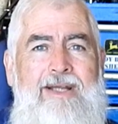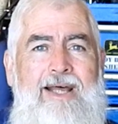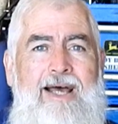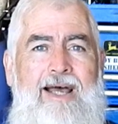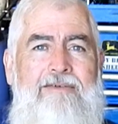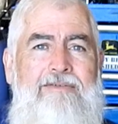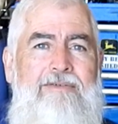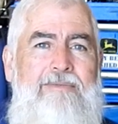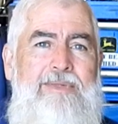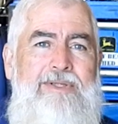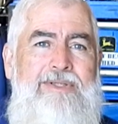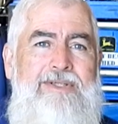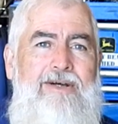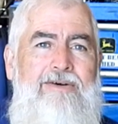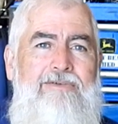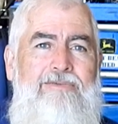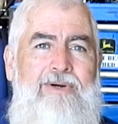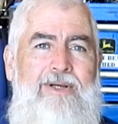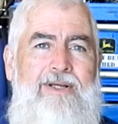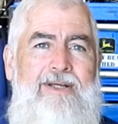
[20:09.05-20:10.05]
Dave and
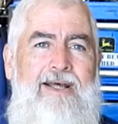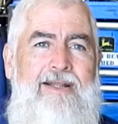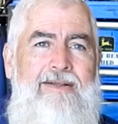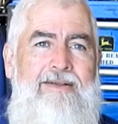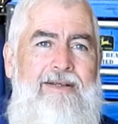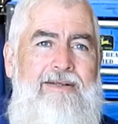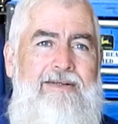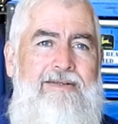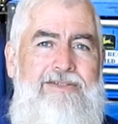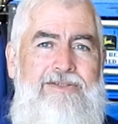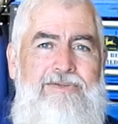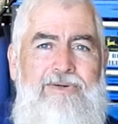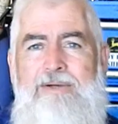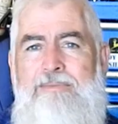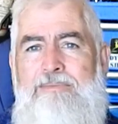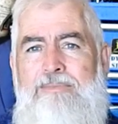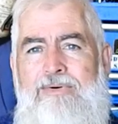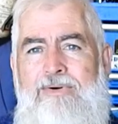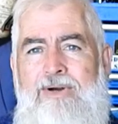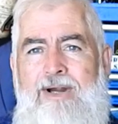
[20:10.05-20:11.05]
myself, we'd done the
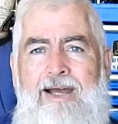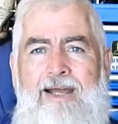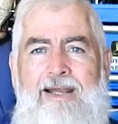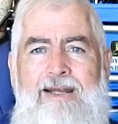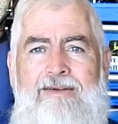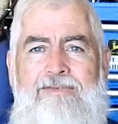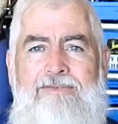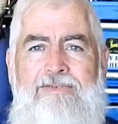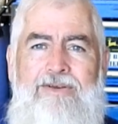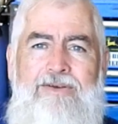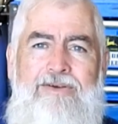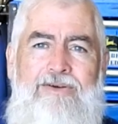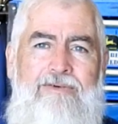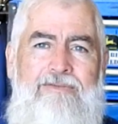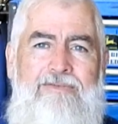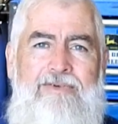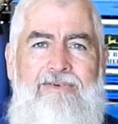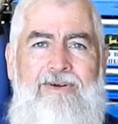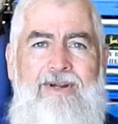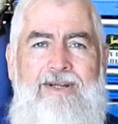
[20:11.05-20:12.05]
street parade and a few
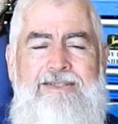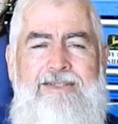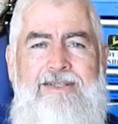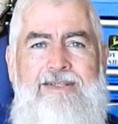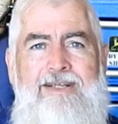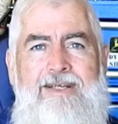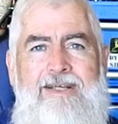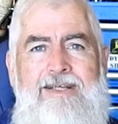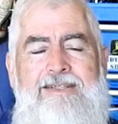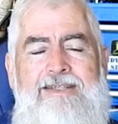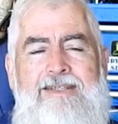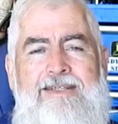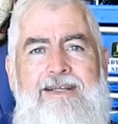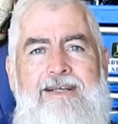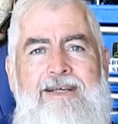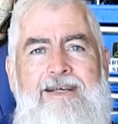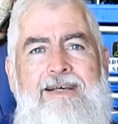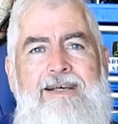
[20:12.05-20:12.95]
coffee runs and things, and